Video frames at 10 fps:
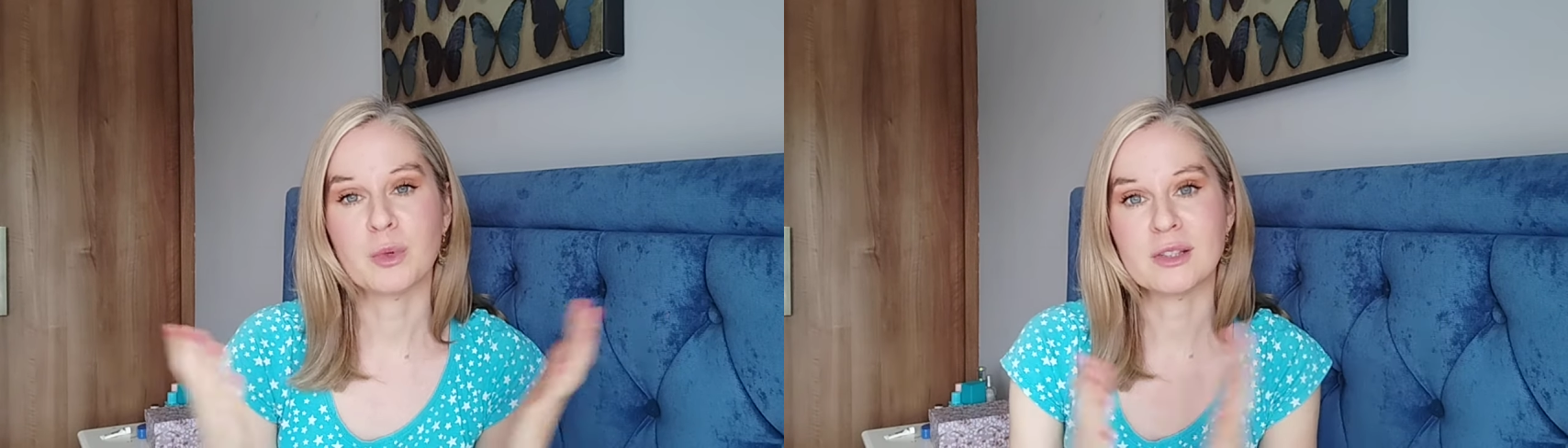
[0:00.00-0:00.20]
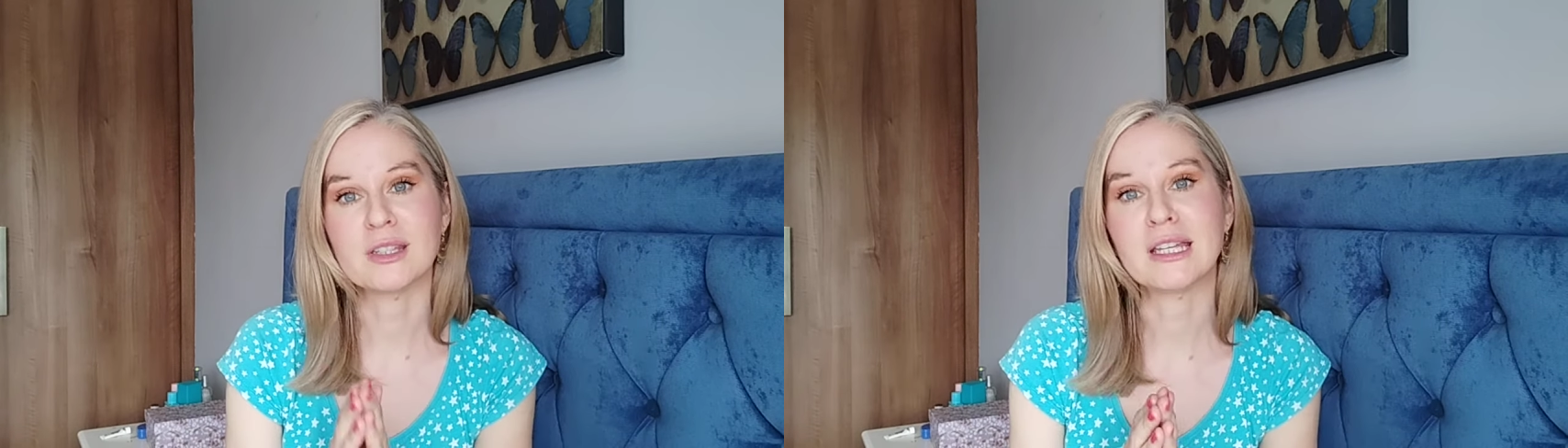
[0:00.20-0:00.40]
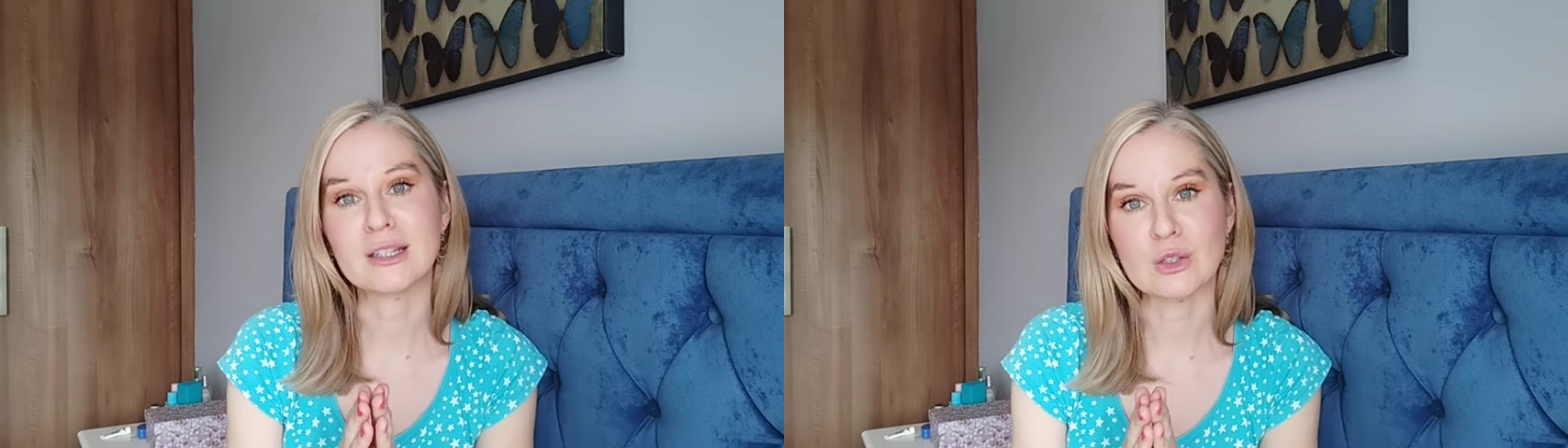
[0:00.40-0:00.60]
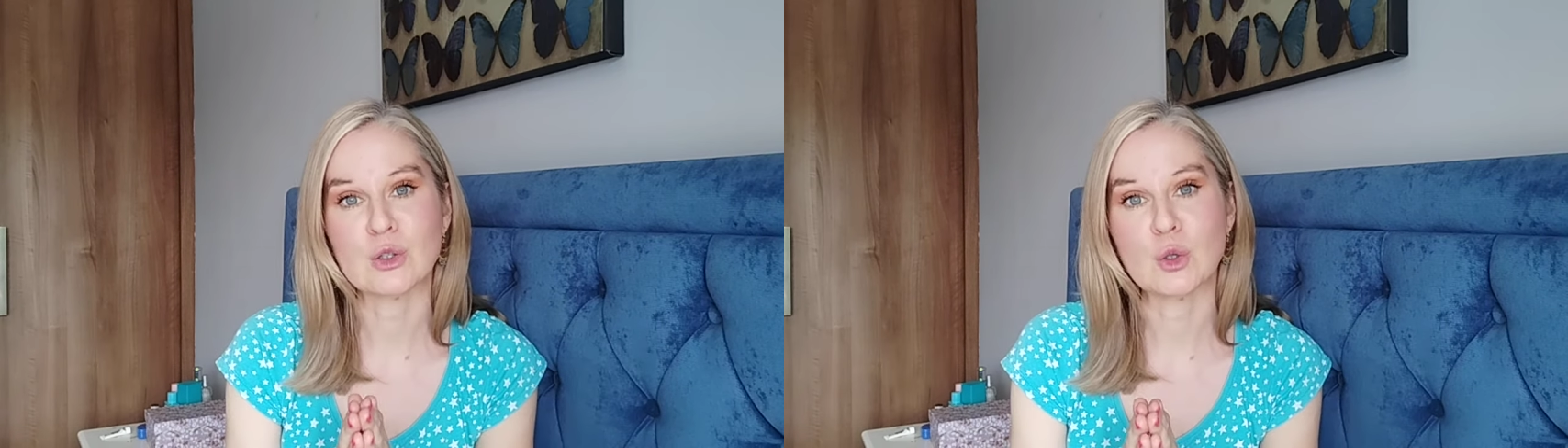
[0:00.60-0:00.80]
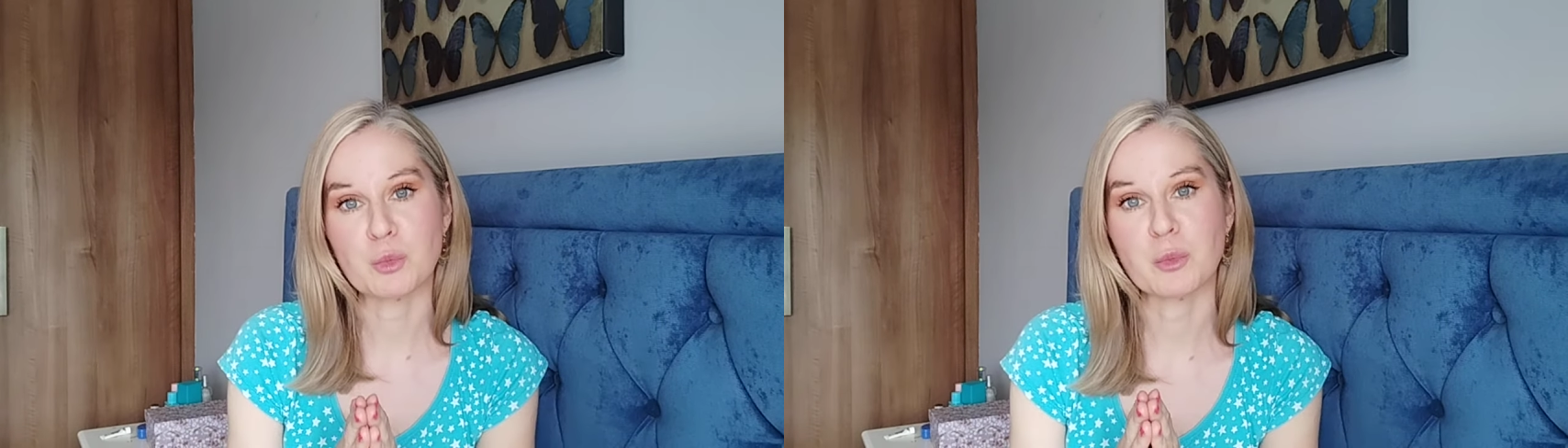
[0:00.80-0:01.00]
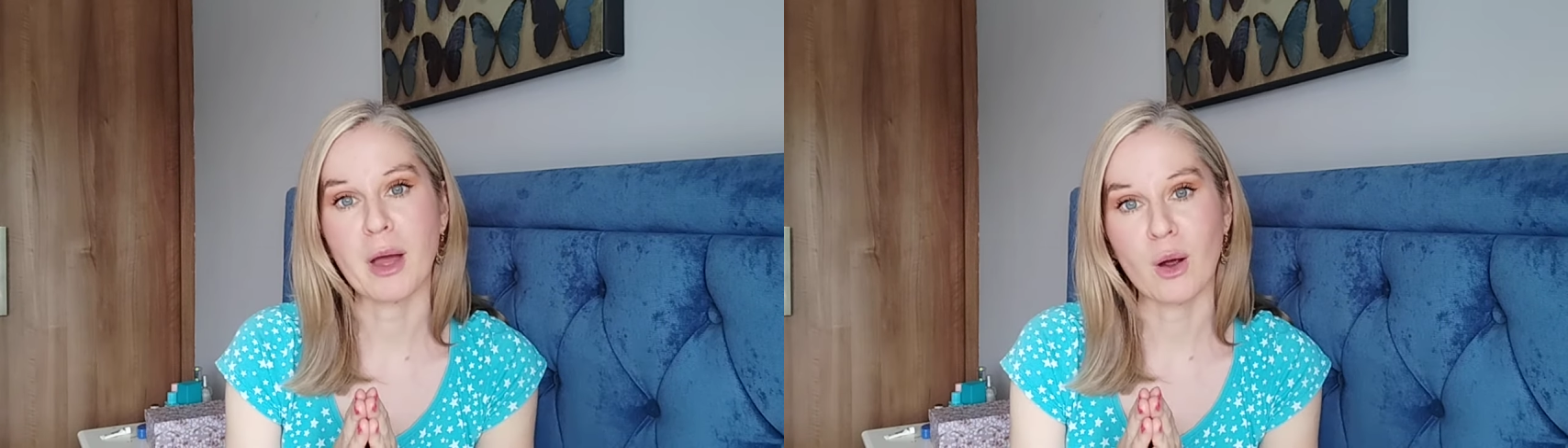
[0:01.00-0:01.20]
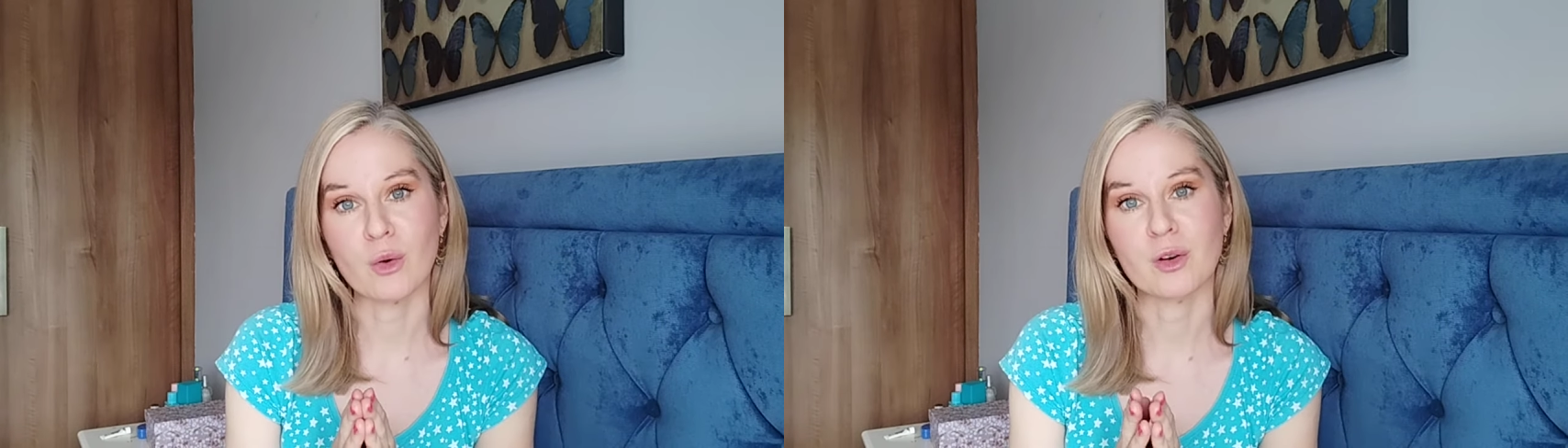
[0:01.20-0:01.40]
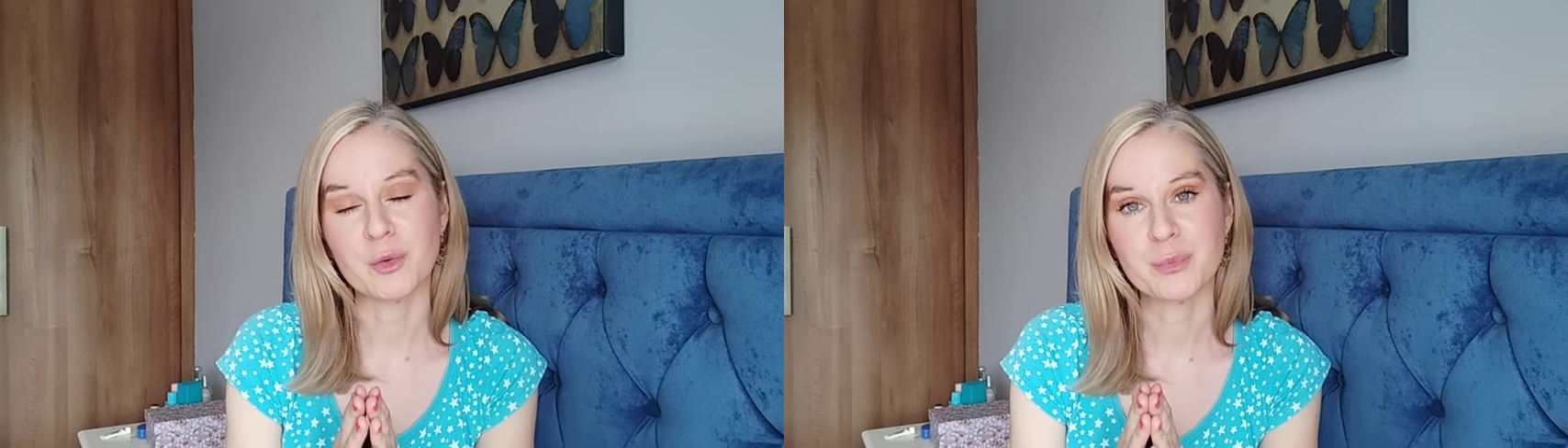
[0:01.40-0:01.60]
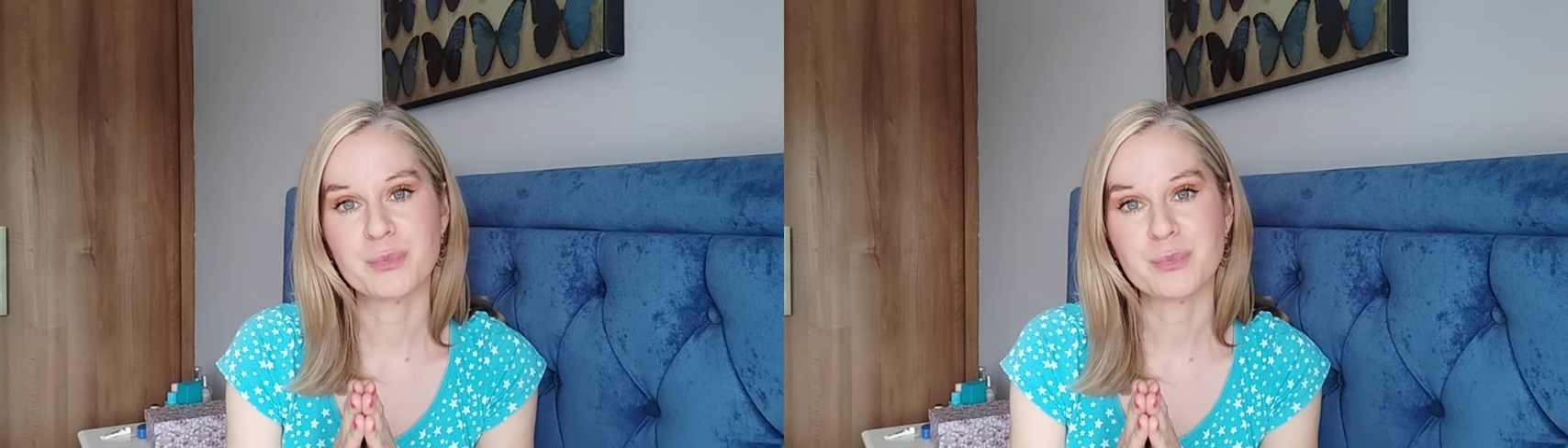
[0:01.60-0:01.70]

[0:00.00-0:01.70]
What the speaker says: be seen as a superpower